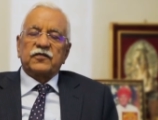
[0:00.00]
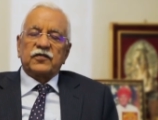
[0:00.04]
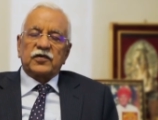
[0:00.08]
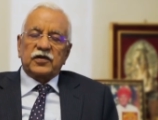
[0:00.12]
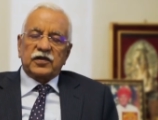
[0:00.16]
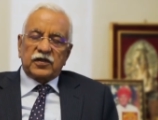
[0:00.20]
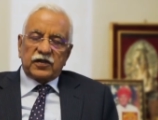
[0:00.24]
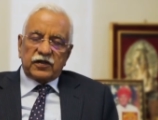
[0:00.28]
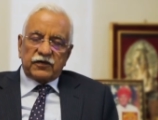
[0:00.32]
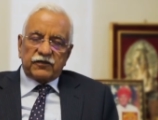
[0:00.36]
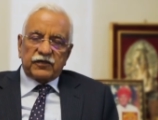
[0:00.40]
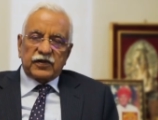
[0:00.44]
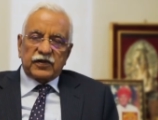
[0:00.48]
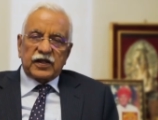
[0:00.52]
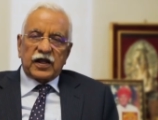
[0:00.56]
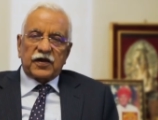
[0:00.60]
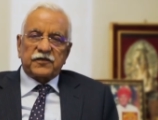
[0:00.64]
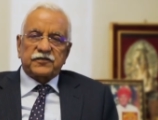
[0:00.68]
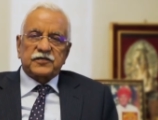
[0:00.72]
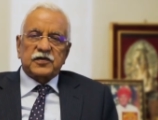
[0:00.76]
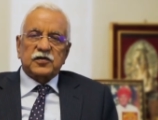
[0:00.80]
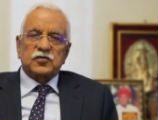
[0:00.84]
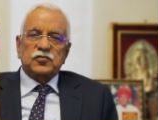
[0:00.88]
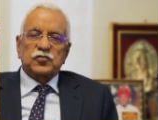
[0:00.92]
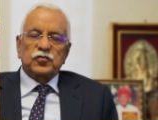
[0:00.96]
even
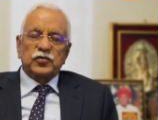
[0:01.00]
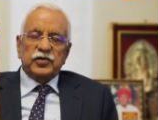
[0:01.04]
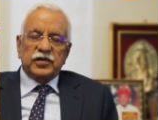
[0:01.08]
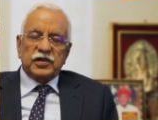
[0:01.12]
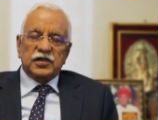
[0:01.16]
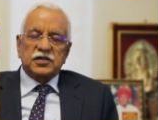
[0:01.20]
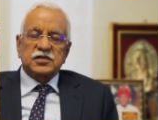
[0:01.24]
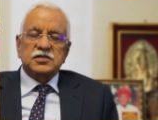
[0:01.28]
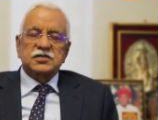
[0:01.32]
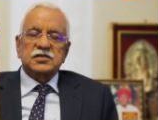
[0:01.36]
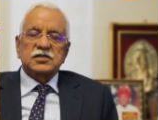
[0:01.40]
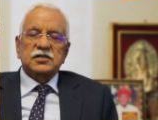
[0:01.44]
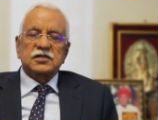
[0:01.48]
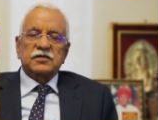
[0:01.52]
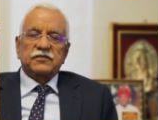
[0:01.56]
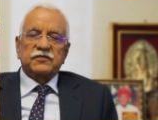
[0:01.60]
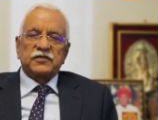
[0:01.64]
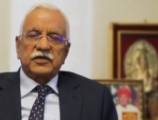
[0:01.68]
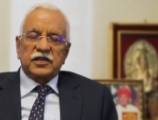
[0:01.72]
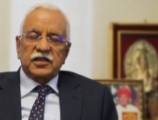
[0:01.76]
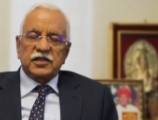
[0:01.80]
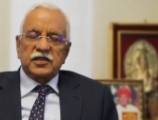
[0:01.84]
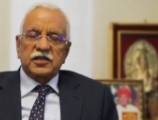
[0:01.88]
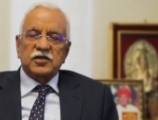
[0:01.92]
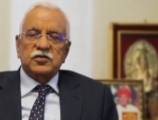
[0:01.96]
after two years,
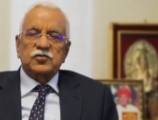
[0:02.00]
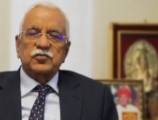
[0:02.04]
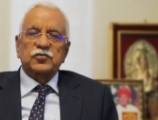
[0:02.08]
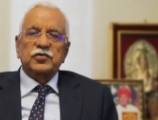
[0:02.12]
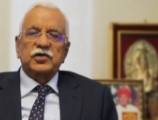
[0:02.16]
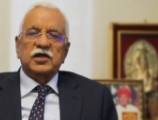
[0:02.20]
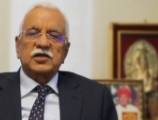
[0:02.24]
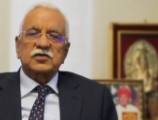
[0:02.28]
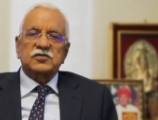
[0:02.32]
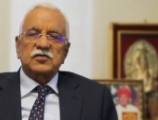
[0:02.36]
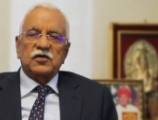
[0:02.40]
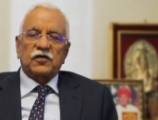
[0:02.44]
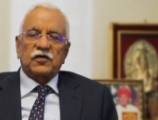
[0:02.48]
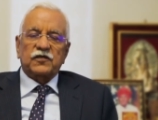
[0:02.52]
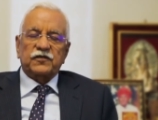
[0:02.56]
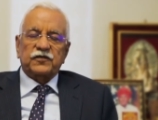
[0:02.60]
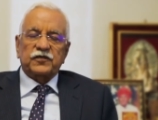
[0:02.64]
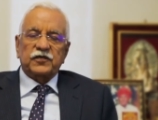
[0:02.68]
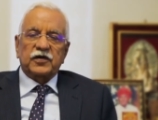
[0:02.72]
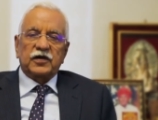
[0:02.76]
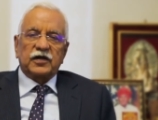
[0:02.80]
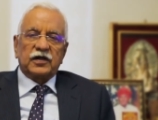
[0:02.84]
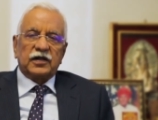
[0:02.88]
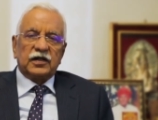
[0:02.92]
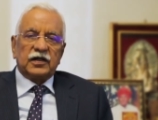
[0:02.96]
within the two years of
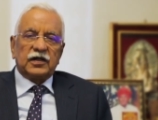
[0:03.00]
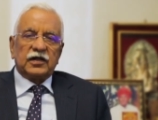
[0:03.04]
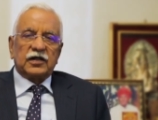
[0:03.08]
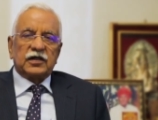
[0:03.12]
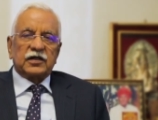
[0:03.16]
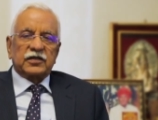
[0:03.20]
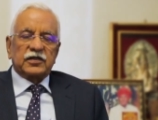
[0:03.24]
uh,